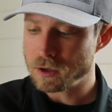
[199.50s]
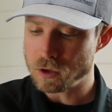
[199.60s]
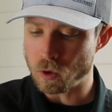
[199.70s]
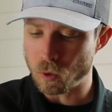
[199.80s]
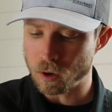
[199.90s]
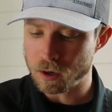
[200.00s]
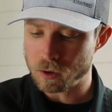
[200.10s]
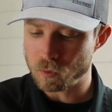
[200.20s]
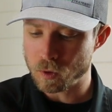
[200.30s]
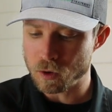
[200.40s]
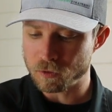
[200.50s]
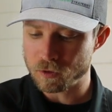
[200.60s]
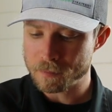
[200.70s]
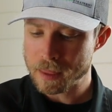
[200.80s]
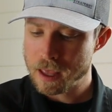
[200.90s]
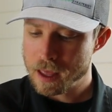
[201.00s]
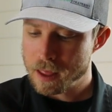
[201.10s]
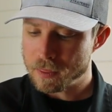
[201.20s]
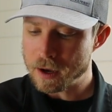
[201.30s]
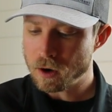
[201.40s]
your roof.
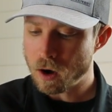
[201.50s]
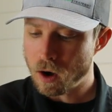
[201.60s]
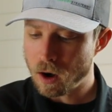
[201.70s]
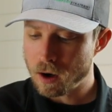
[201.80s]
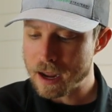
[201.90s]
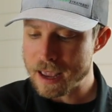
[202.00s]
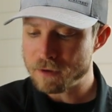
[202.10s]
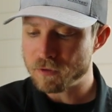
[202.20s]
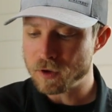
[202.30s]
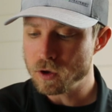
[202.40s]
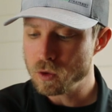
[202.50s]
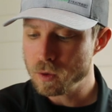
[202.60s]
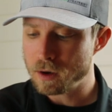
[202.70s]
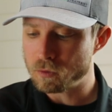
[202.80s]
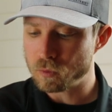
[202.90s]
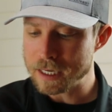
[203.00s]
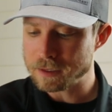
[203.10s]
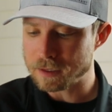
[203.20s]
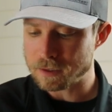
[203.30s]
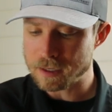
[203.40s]
There are a few
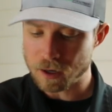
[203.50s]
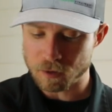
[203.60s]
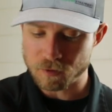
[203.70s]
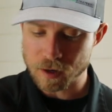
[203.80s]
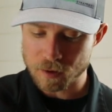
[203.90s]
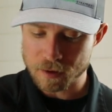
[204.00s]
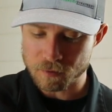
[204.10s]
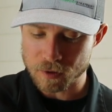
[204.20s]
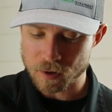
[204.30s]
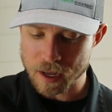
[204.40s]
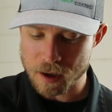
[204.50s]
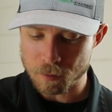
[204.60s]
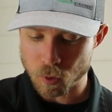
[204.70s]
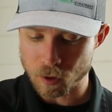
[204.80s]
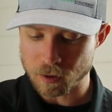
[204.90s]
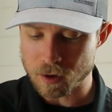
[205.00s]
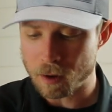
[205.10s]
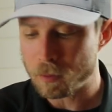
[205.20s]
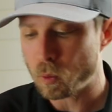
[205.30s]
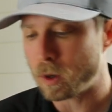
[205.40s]
reasons that are very, very important.
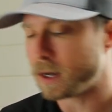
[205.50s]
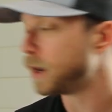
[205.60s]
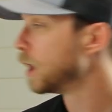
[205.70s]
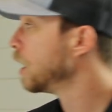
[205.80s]
Number one,